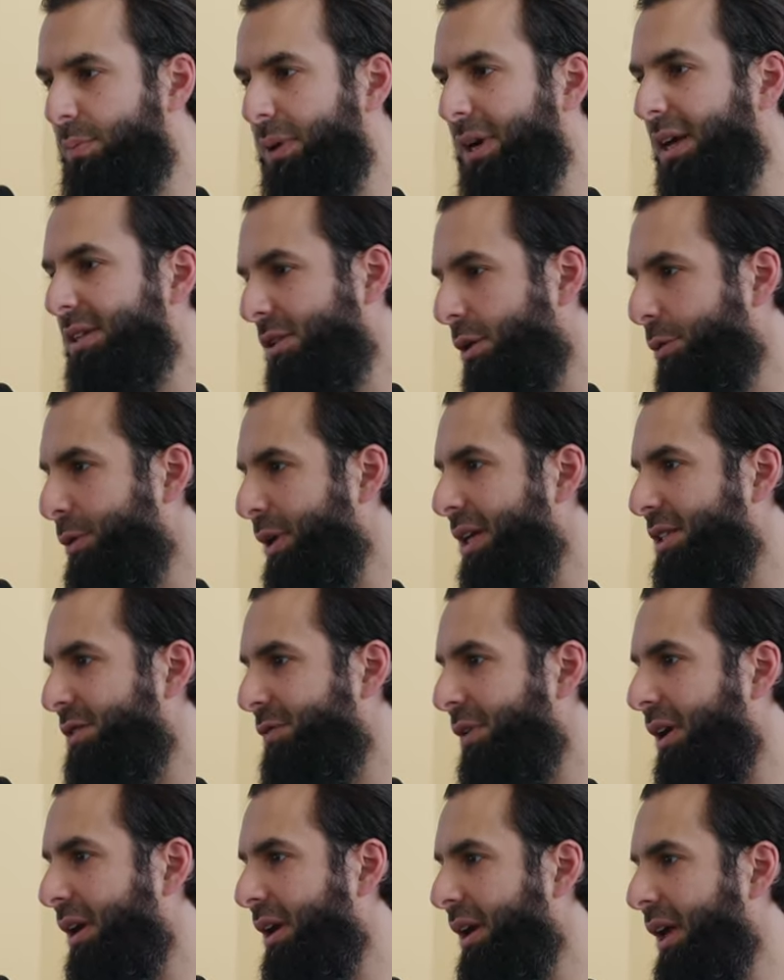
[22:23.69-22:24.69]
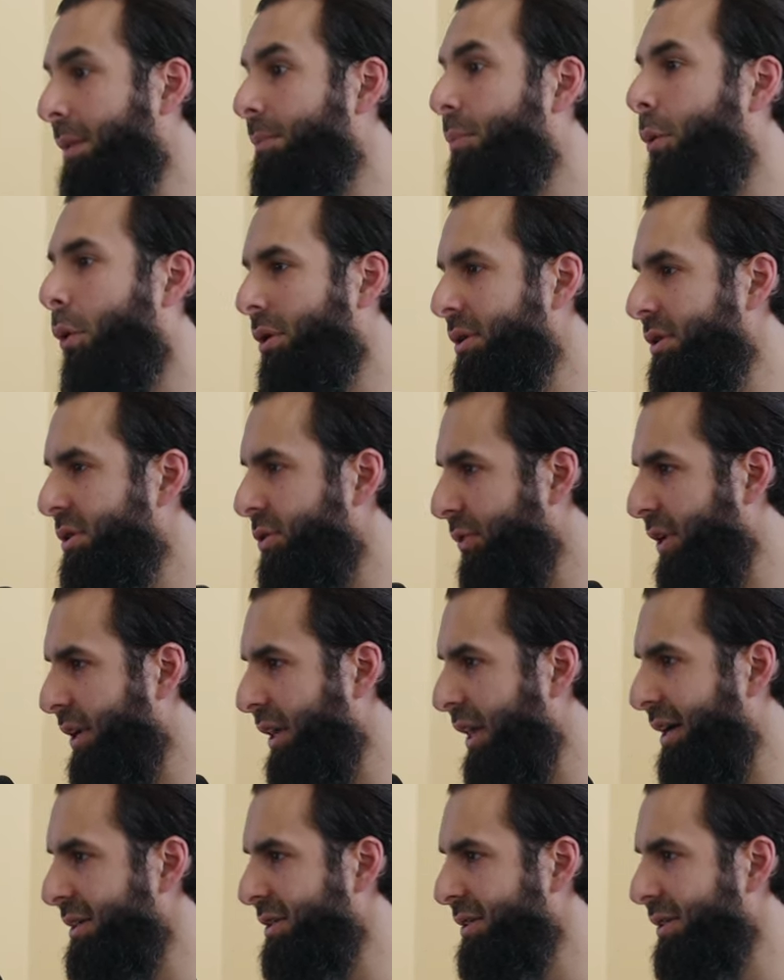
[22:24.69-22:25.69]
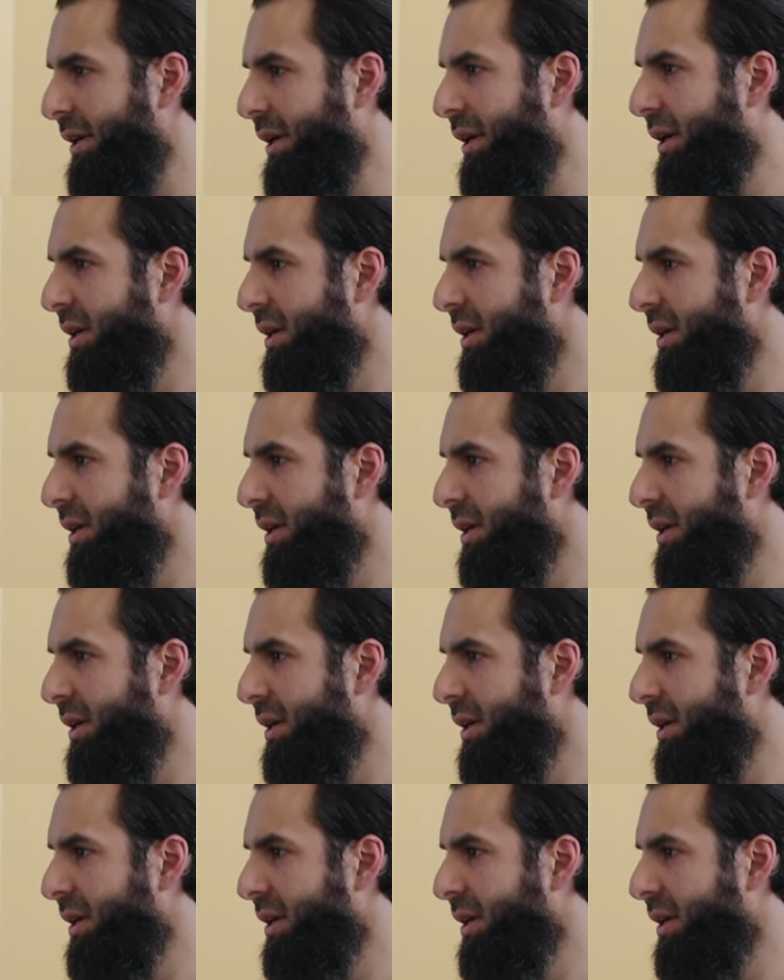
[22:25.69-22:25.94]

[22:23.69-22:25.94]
but I still think it's very important to realize.